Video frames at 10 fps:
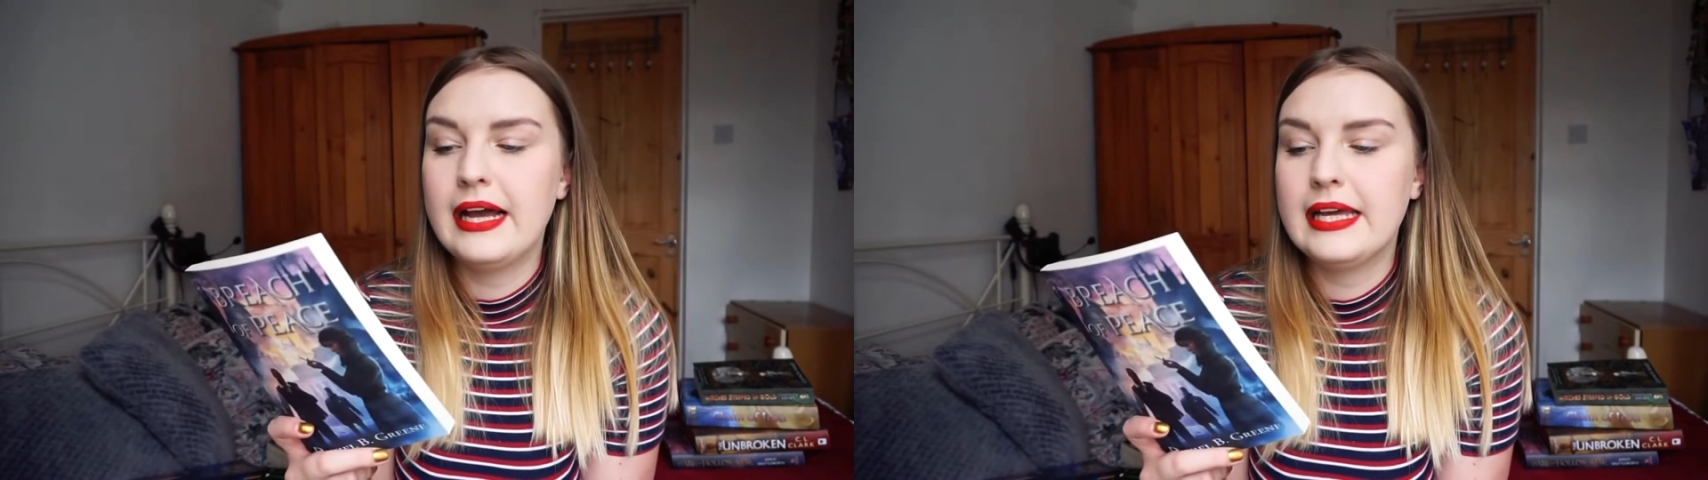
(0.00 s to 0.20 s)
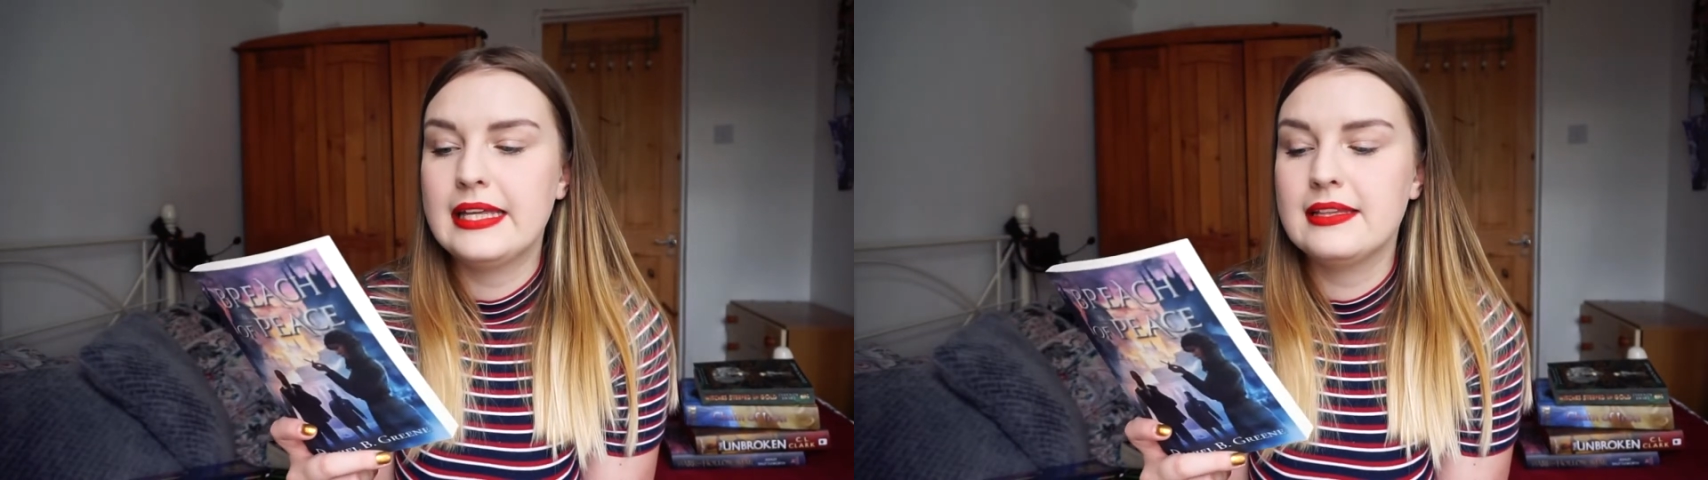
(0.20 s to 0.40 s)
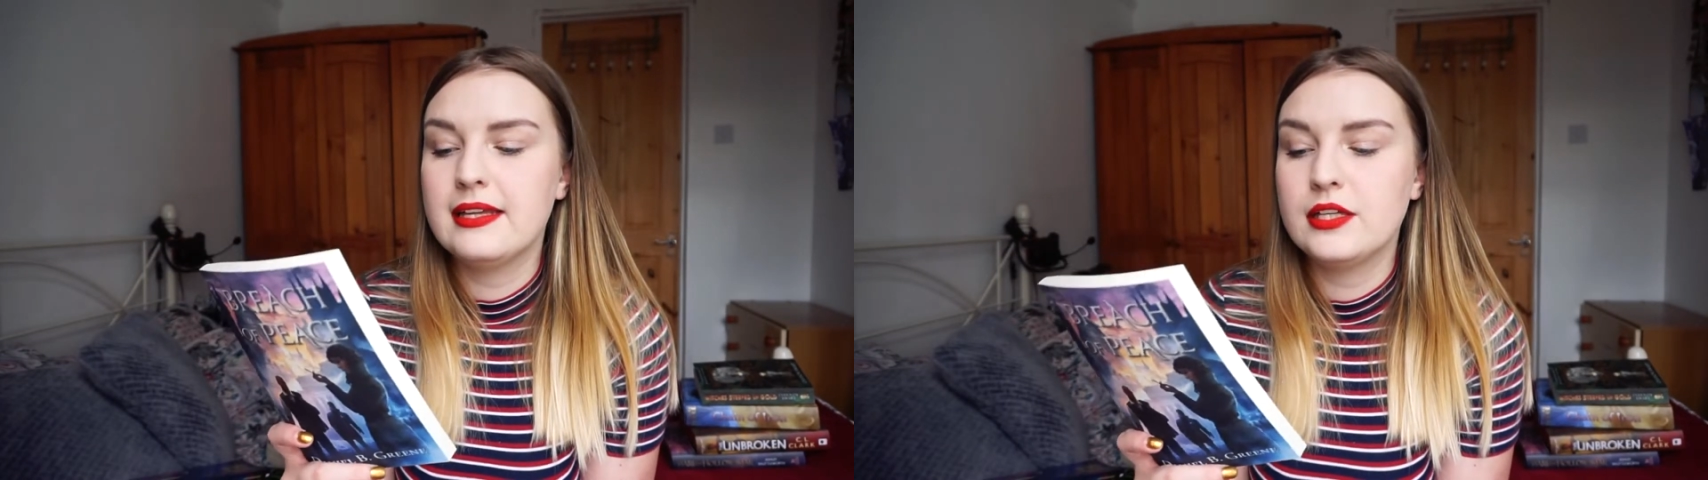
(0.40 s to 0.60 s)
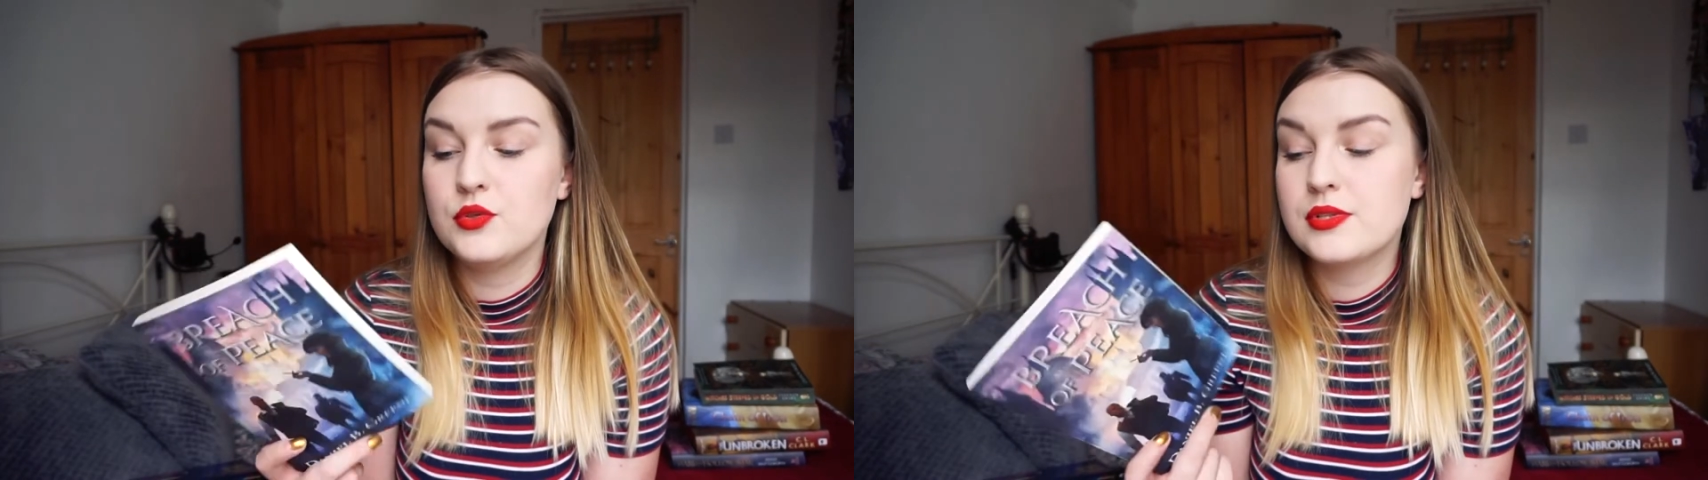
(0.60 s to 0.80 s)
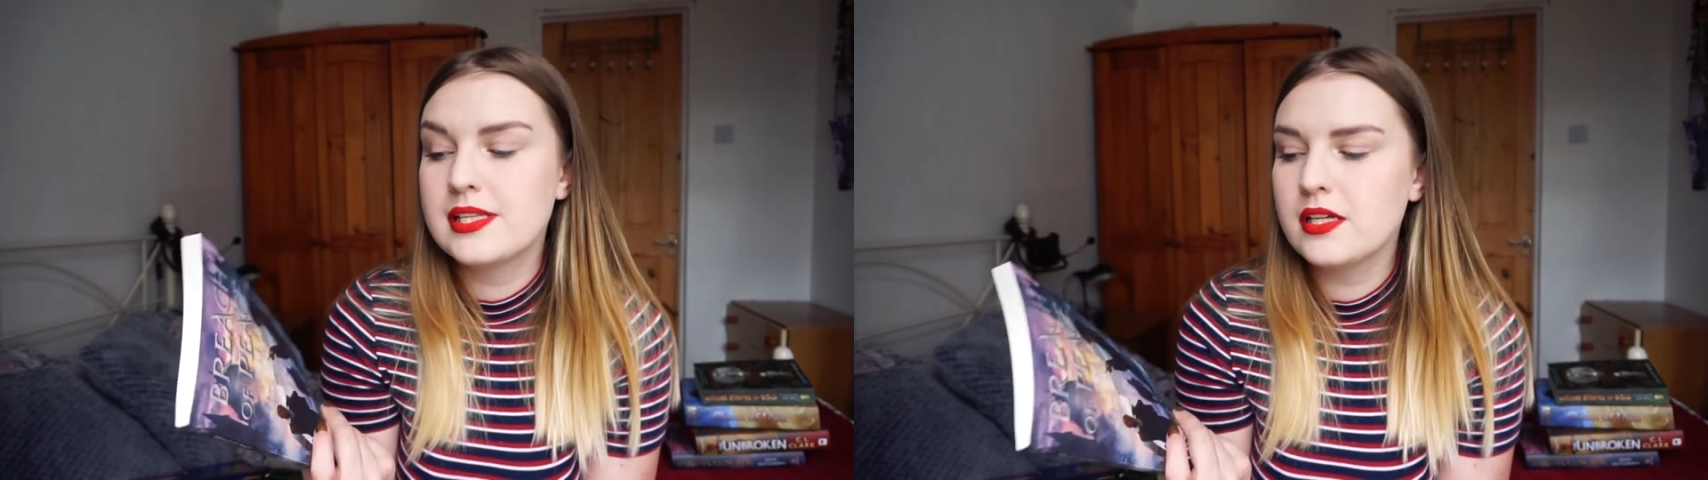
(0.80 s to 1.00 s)
in the
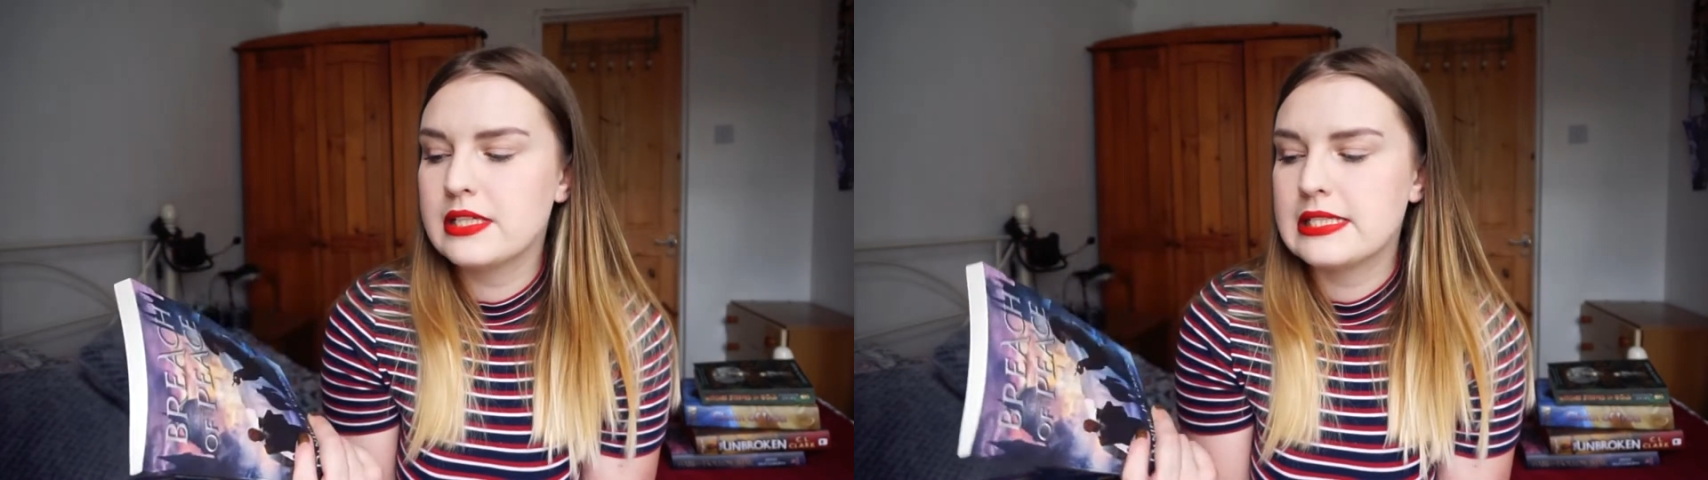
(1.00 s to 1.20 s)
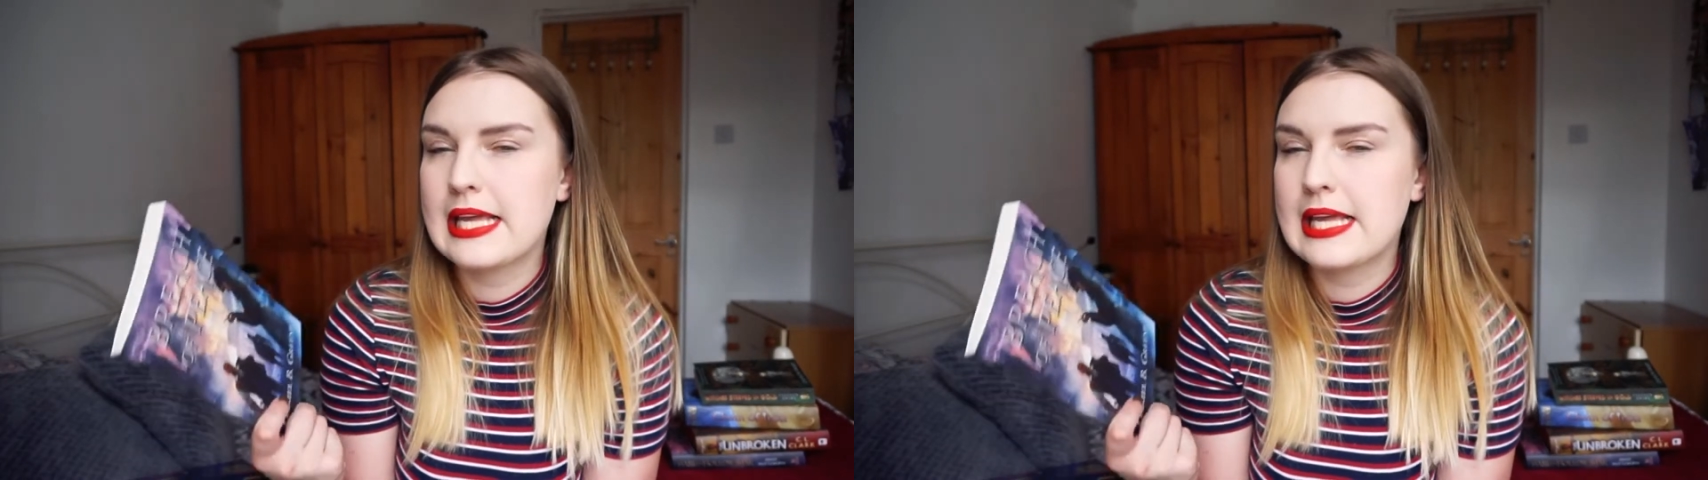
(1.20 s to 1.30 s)
new series,